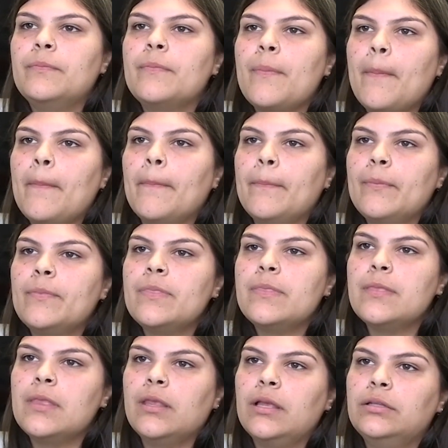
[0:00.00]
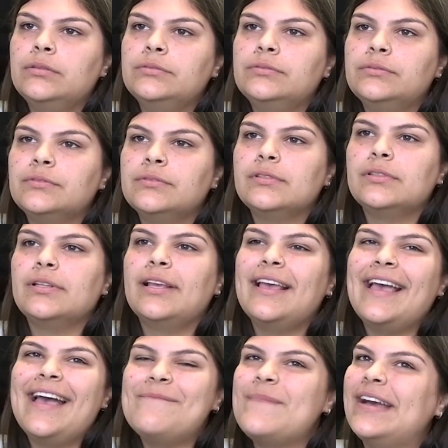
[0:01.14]
What interests you about cybersecurity?
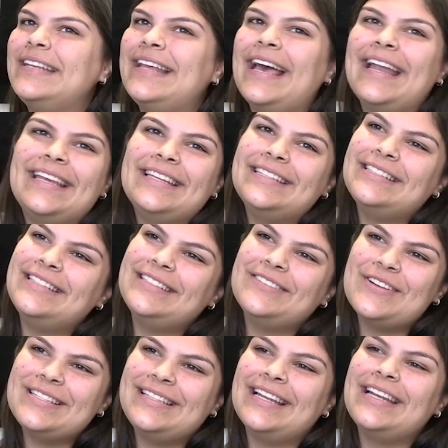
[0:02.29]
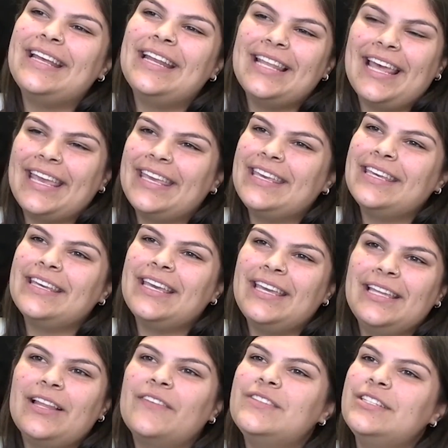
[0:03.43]
my dad, he's, he's always done it and like he,
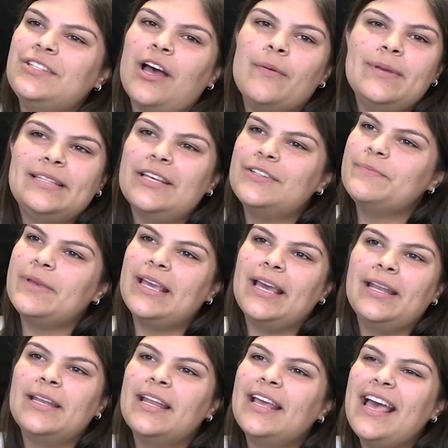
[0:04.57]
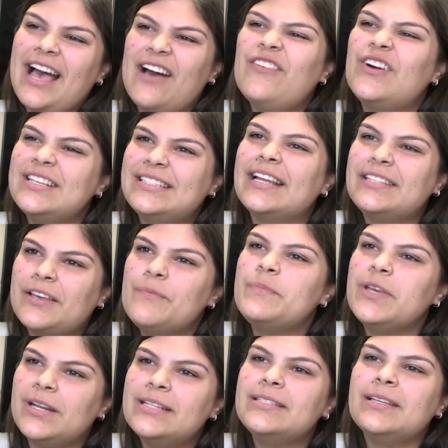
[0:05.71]
he loves his job, he tells me. And I've always liked
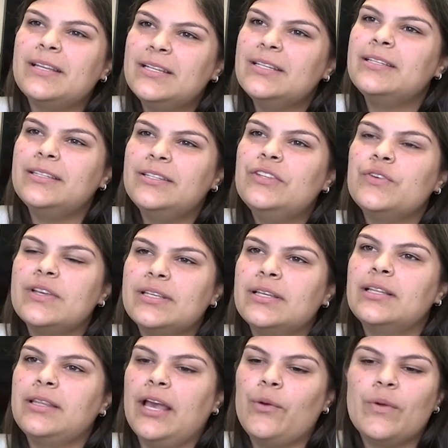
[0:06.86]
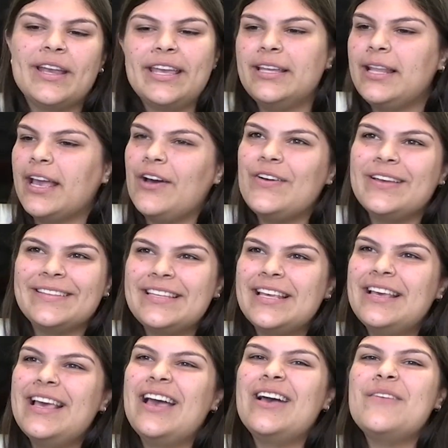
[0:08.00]
computers and doing like working, like always
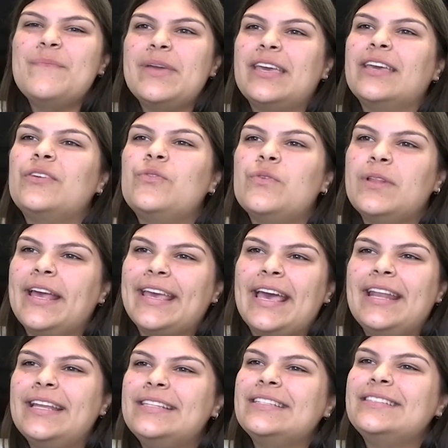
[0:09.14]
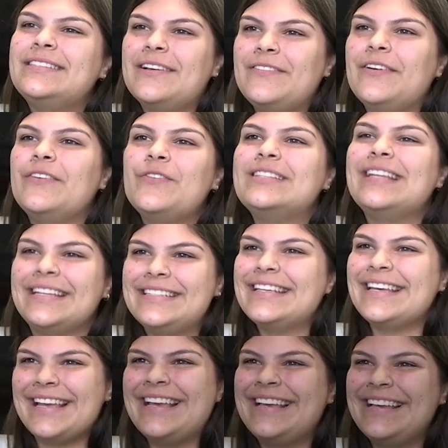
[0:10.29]
making cool like edits and stuff. I've always liked it.